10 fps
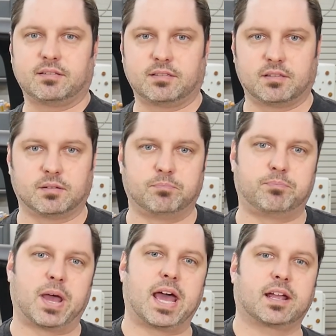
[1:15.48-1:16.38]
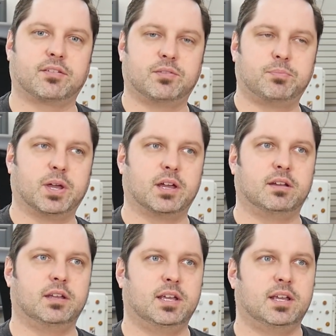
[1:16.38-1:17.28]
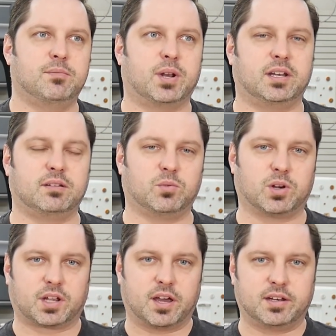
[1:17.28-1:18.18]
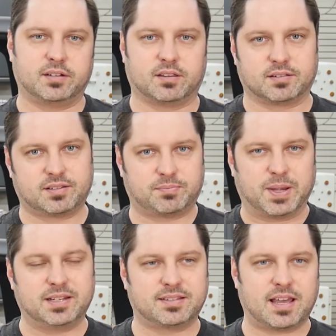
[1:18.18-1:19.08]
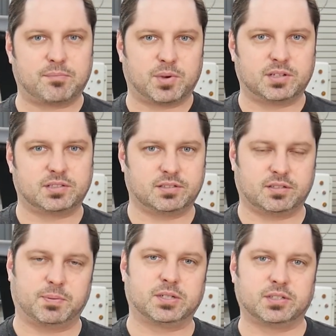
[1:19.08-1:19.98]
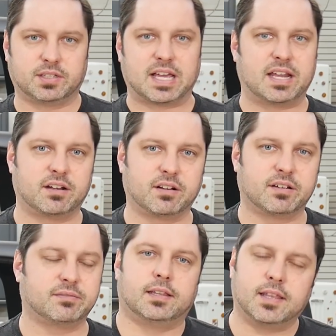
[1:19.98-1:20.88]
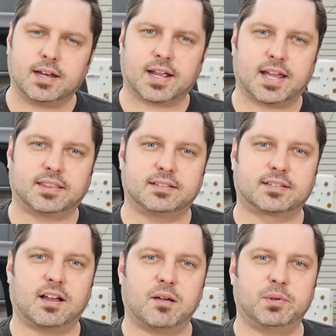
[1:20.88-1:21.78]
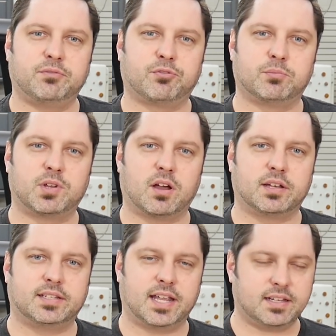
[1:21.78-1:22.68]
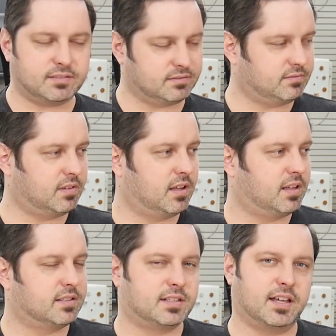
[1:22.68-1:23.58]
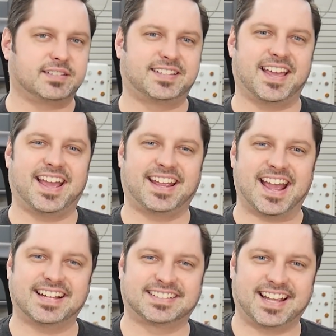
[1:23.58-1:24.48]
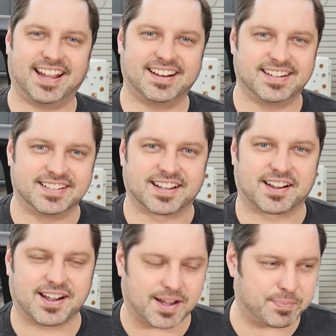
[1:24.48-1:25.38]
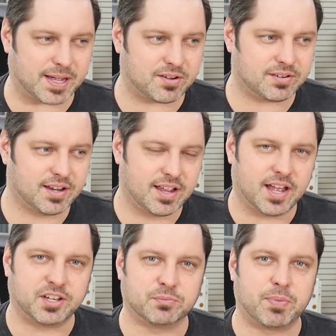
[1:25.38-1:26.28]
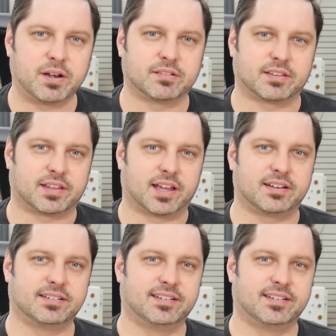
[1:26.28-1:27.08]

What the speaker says: the back of the bed, but I didn't want to cut into the space that much, especially in that area. Then I got this comment from Don Dayton. Says that gas can is a cop-out and you're better than that.